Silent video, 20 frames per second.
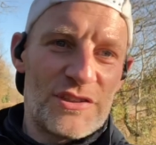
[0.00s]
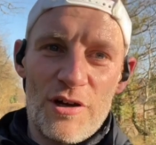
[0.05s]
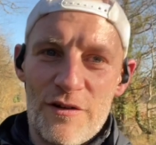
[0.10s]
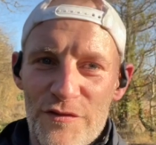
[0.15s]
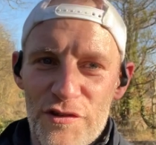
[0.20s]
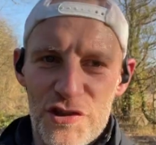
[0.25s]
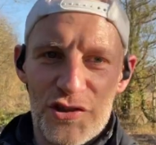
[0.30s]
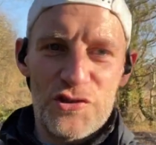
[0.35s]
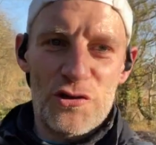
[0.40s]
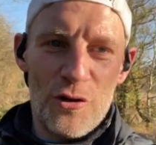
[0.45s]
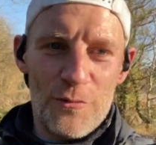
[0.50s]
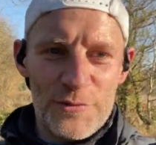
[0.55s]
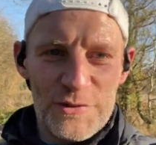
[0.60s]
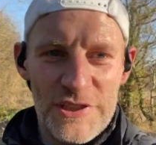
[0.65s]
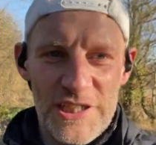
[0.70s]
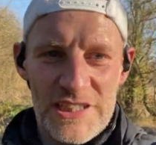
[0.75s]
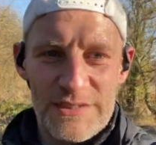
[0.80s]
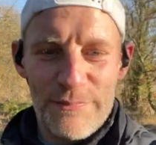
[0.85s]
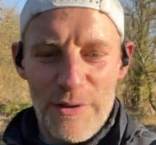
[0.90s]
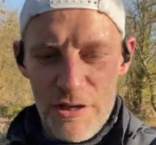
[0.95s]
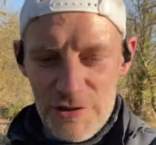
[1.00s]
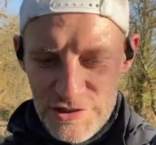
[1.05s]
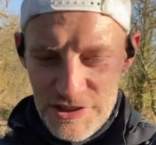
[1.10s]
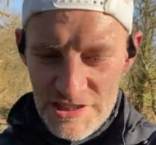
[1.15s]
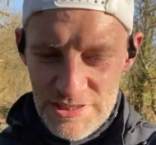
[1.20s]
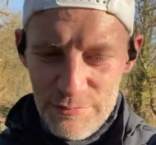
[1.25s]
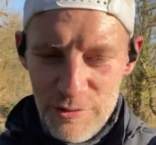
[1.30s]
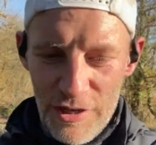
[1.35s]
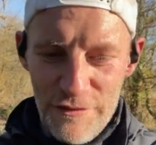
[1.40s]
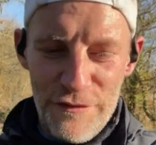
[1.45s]
I've just stopped 6 miles
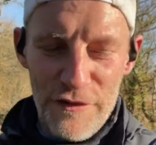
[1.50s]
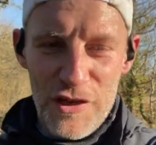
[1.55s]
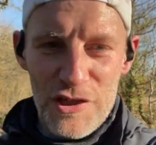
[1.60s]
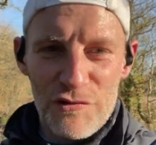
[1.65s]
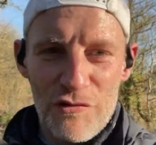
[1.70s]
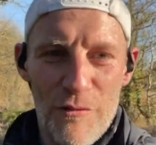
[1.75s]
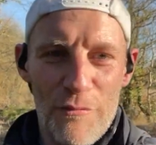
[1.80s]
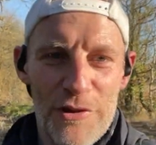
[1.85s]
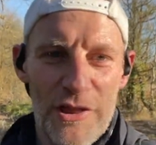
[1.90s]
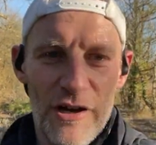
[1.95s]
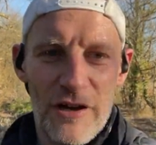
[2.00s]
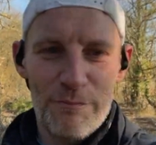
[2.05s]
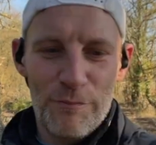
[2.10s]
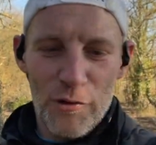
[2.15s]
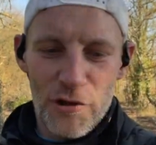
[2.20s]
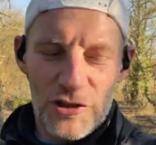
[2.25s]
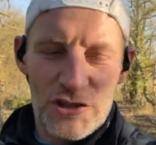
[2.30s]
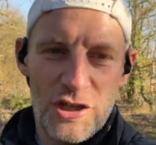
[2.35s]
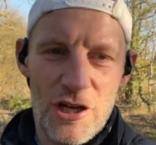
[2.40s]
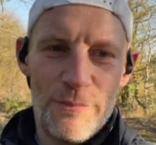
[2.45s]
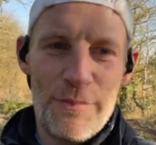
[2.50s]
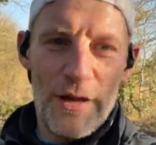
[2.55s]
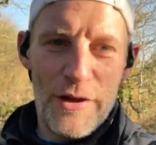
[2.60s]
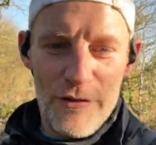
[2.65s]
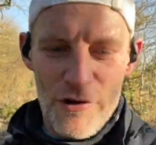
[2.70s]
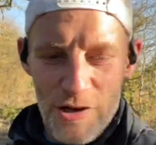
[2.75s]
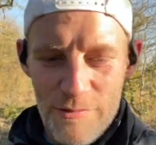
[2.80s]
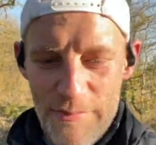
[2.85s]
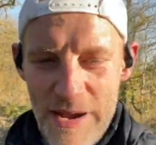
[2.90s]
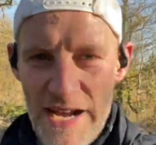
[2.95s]
into my first run with the Brooks
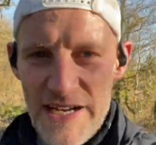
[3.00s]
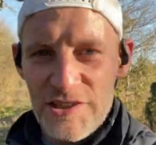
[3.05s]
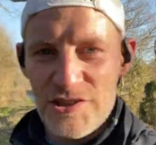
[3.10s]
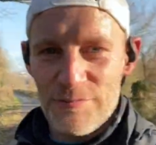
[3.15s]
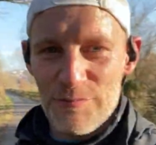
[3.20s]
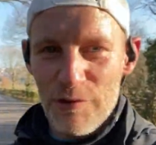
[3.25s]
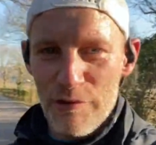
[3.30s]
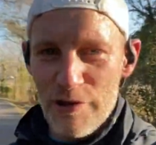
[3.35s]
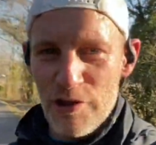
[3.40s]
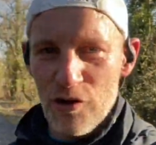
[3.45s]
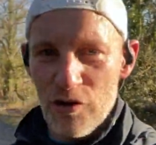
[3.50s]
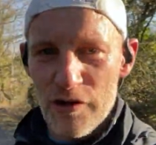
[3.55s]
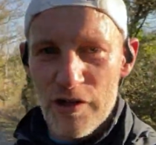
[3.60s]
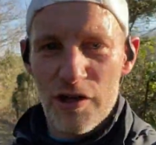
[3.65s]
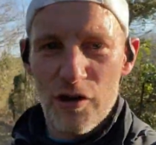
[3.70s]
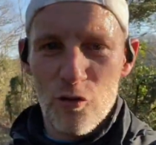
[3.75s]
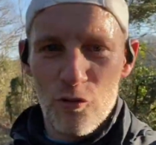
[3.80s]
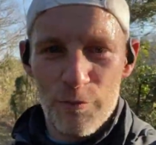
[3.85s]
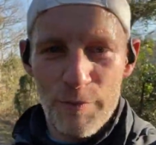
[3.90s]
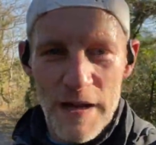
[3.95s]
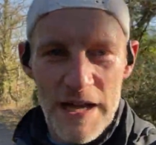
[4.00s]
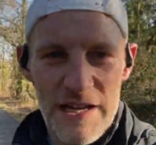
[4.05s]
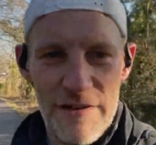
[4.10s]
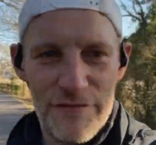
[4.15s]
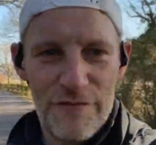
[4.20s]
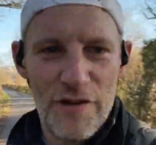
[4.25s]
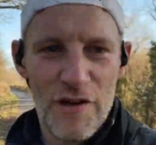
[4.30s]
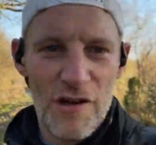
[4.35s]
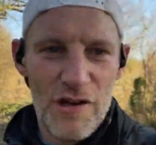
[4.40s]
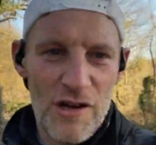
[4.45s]
Hyperion Max. I'm doing it on an old
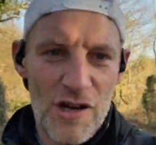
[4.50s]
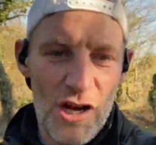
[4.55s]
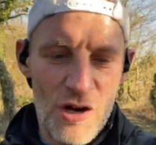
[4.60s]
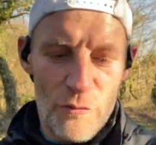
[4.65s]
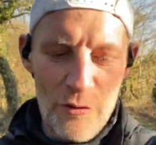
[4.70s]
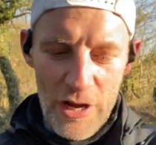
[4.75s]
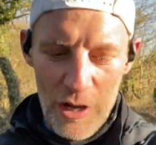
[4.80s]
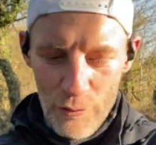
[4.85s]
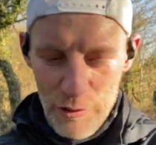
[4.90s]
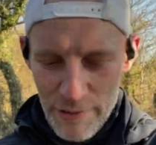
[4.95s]
paved railway